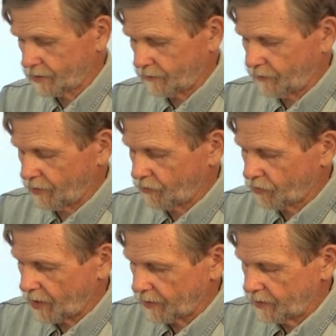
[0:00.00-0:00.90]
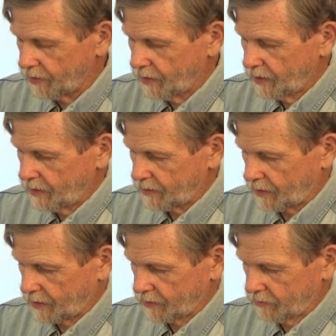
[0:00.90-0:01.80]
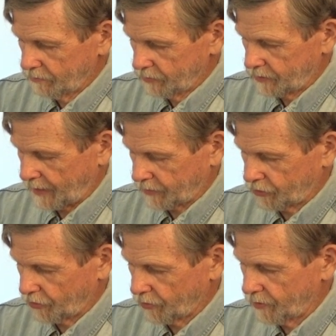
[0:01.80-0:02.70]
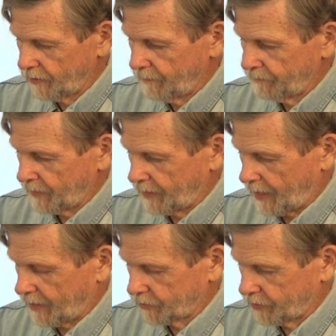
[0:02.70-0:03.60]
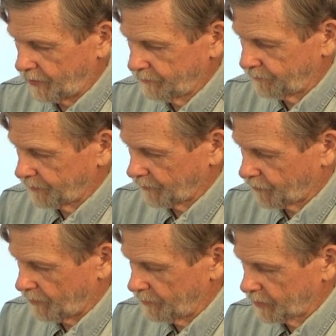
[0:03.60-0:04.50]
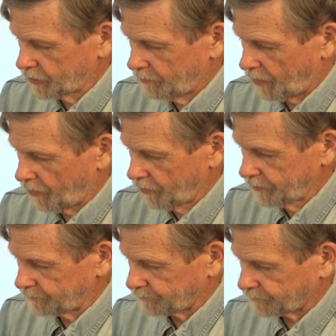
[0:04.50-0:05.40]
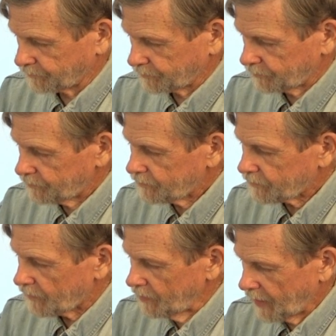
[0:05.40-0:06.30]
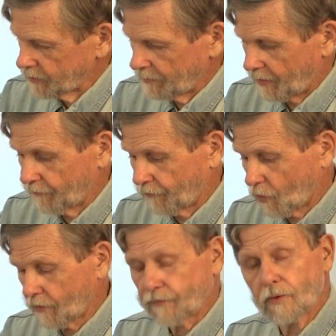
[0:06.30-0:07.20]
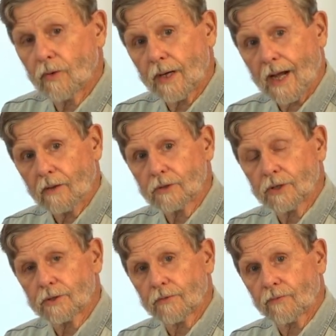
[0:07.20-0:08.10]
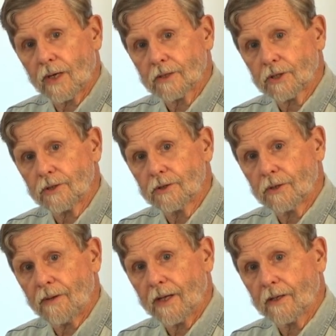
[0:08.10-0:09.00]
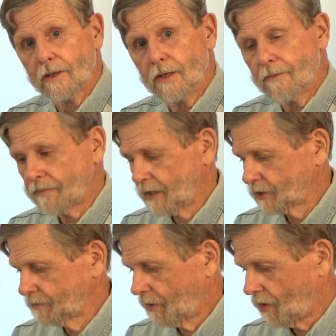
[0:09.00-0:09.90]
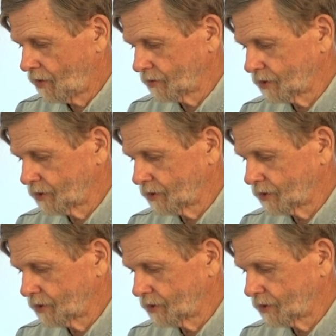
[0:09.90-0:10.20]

It's a very rugged, textured casting from this mold. Takes about 4 fluid ounces of resin to make this mold.